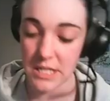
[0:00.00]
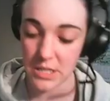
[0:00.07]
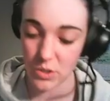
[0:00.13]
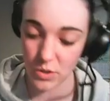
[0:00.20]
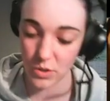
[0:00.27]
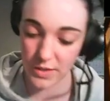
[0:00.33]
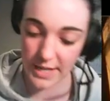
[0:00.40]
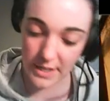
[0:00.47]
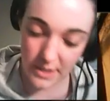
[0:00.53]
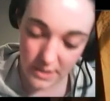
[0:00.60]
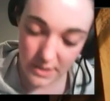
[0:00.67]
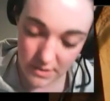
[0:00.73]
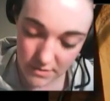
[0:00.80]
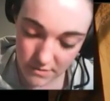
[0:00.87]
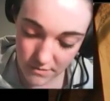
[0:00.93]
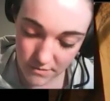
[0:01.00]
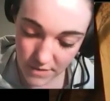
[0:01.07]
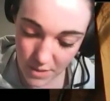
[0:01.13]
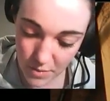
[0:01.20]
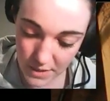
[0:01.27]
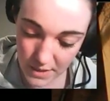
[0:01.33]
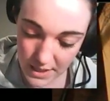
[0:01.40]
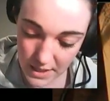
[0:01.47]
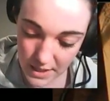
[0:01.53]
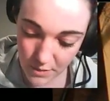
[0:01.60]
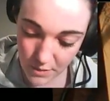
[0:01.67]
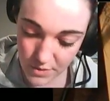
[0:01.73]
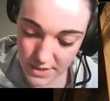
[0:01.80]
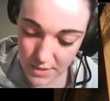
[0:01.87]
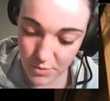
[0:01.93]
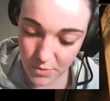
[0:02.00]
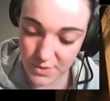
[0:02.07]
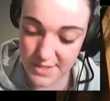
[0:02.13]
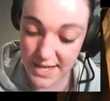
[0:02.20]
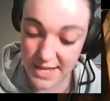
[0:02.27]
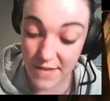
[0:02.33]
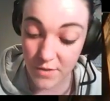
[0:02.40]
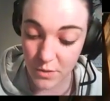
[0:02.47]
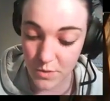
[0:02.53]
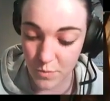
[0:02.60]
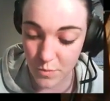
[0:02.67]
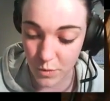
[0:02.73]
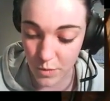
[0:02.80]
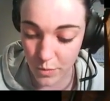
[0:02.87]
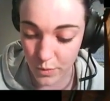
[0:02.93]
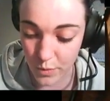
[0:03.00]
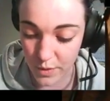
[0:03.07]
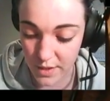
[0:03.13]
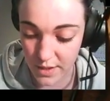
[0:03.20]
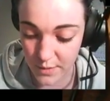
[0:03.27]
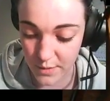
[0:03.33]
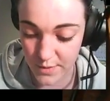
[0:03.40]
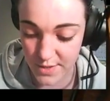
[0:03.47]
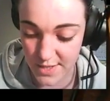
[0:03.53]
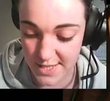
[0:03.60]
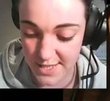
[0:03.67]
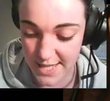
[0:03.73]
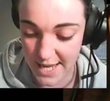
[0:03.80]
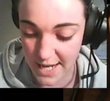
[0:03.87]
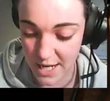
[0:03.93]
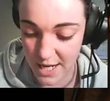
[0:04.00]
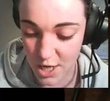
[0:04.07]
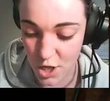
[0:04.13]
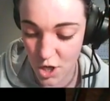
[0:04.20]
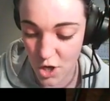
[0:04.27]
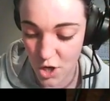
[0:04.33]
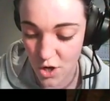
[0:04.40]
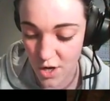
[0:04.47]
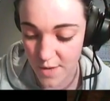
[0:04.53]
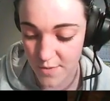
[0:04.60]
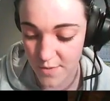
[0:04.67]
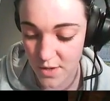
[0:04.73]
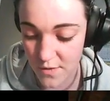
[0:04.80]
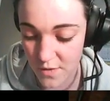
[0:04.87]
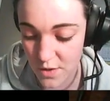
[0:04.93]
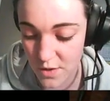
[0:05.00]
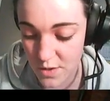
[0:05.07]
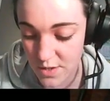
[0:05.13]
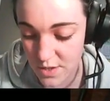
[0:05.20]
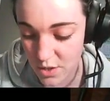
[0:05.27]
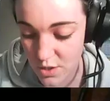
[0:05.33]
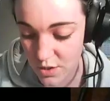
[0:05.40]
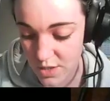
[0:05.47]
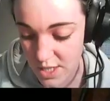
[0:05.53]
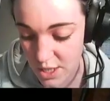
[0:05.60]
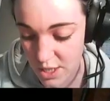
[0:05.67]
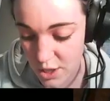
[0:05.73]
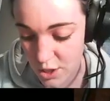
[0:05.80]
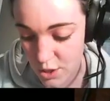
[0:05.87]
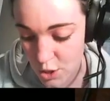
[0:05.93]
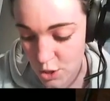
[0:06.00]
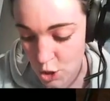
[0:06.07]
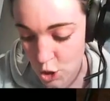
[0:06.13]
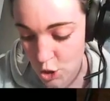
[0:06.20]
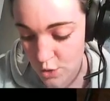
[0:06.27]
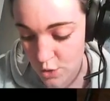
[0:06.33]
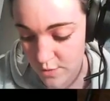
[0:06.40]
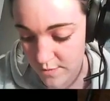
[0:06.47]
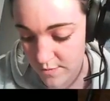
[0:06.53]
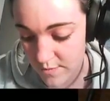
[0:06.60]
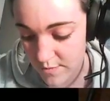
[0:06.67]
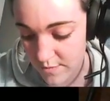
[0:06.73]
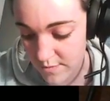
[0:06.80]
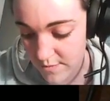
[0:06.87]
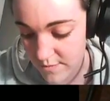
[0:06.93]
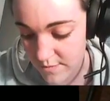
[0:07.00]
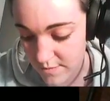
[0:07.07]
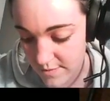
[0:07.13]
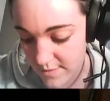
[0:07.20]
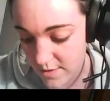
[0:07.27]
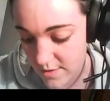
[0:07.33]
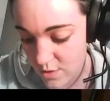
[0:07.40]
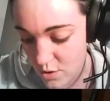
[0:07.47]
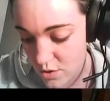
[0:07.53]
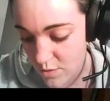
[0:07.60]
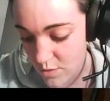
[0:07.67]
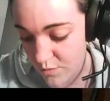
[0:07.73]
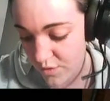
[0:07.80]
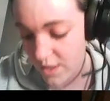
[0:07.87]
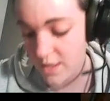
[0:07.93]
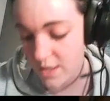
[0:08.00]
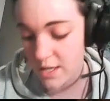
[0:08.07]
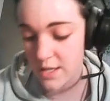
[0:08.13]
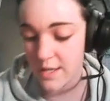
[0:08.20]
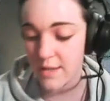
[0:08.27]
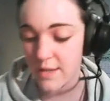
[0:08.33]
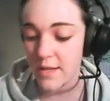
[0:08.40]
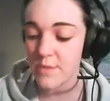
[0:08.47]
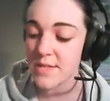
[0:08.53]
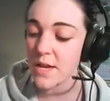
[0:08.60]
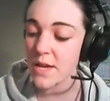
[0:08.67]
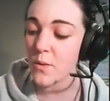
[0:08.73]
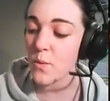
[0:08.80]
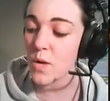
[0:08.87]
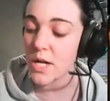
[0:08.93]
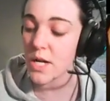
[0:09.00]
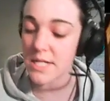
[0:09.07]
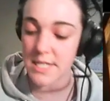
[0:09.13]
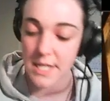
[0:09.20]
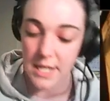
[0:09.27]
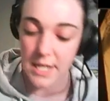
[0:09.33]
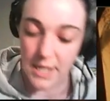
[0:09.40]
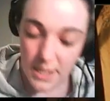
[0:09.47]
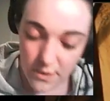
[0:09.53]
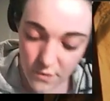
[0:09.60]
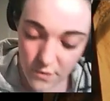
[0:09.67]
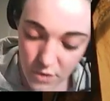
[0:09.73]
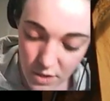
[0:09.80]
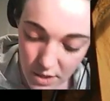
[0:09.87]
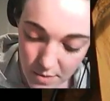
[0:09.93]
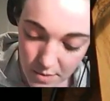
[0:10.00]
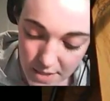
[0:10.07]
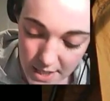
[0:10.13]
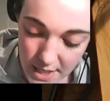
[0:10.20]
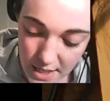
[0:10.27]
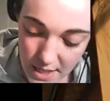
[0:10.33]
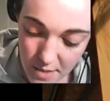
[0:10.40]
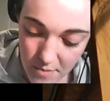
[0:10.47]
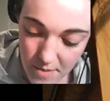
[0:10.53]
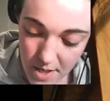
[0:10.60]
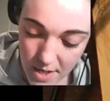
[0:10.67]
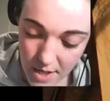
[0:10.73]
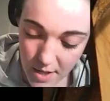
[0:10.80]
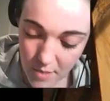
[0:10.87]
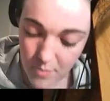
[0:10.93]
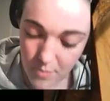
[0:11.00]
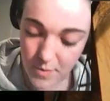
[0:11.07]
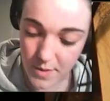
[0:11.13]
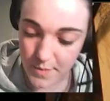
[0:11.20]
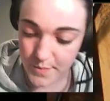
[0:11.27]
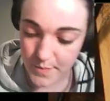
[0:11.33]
or like replay it. I wasn't able to save it was more the point. It was just like, no, you've used content that's not YouTube friendly. I was like, what? You've got to be kidding me. But